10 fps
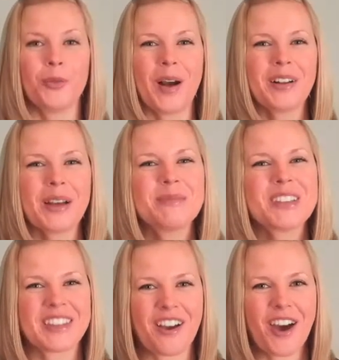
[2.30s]
Welcome
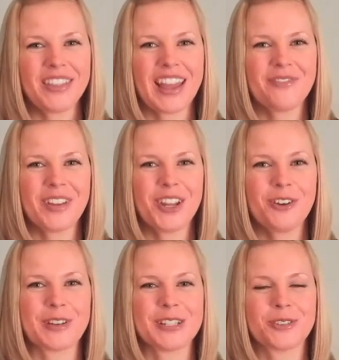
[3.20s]
to the online
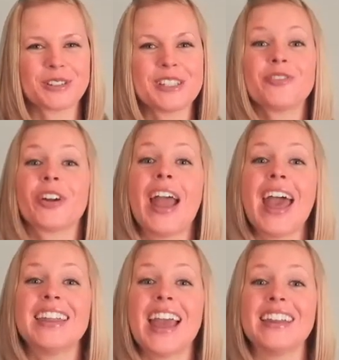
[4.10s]
video resources for
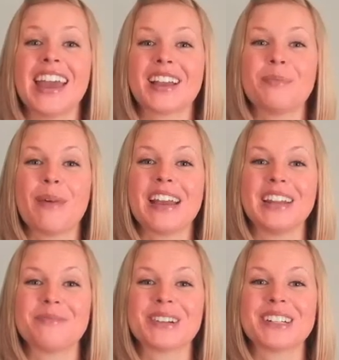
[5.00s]
head and neck by
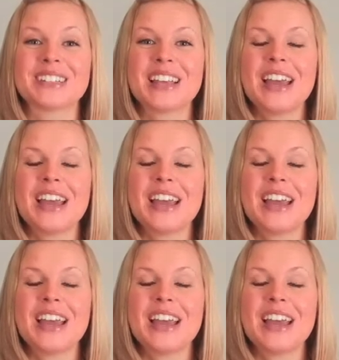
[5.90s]
numbers.